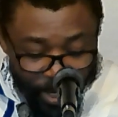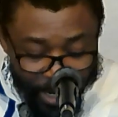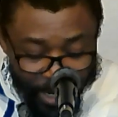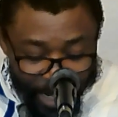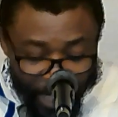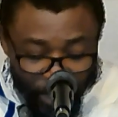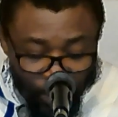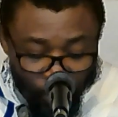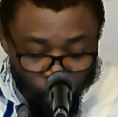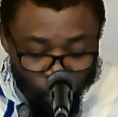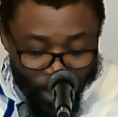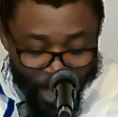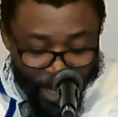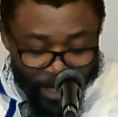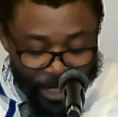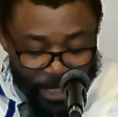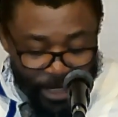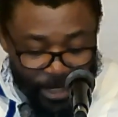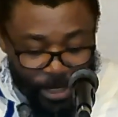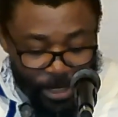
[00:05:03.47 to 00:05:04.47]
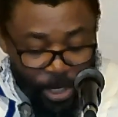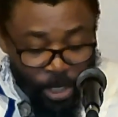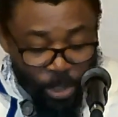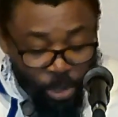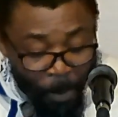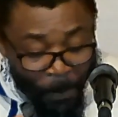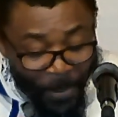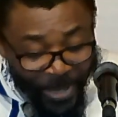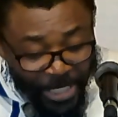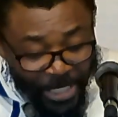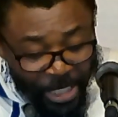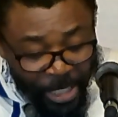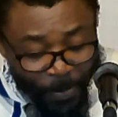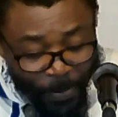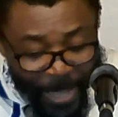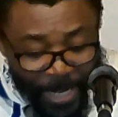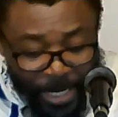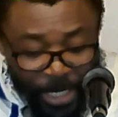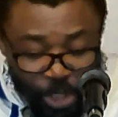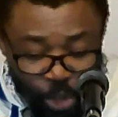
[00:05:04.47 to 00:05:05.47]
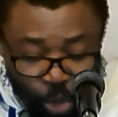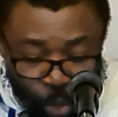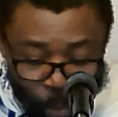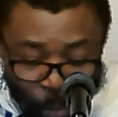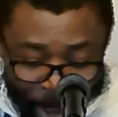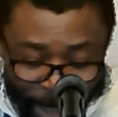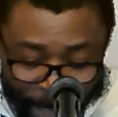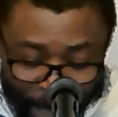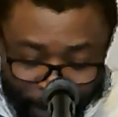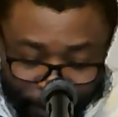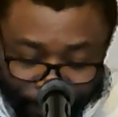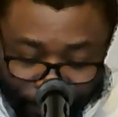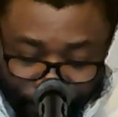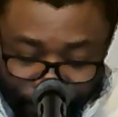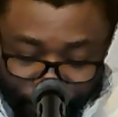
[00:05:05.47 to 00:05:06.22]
let's look at this. Some participant is required.